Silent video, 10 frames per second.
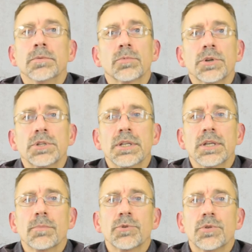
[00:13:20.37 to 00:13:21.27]
Appreciate the
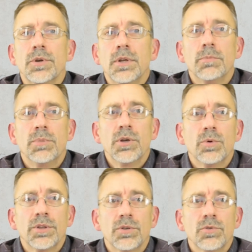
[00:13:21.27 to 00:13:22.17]
opportunity to be
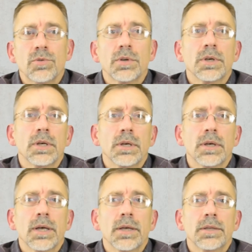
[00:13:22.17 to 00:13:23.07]
with you.
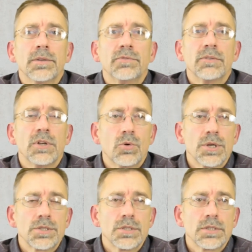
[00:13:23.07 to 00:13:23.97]
If you have any
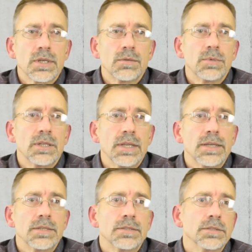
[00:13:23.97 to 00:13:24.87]
questions, I'd be
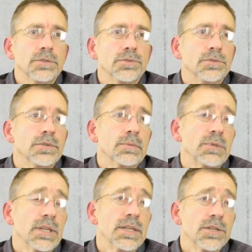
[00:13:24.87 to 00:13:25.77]
glad to
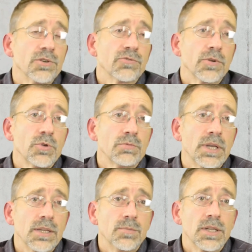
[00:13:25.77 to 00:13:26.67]
hear from you. My
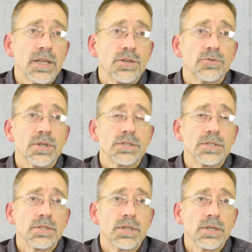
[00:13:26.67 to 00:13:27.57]
email address
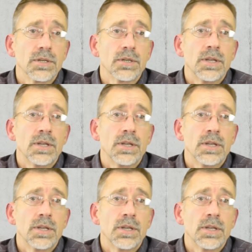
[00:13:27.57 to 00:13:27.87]
is there.